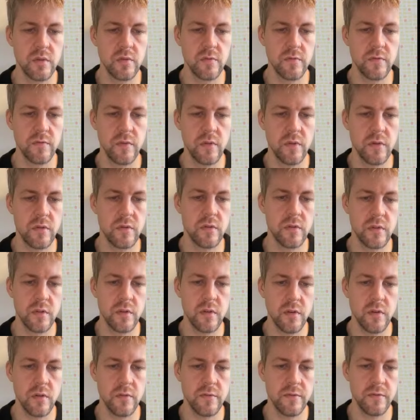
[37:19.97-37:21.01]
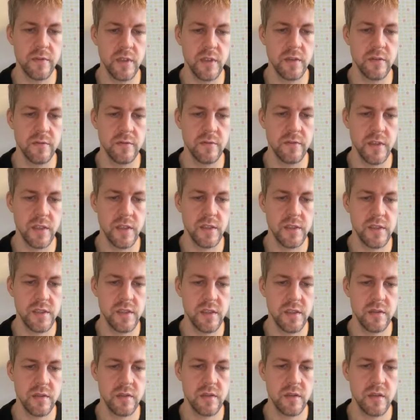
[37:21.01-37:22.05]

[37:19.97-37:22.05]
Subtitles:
float of infinity.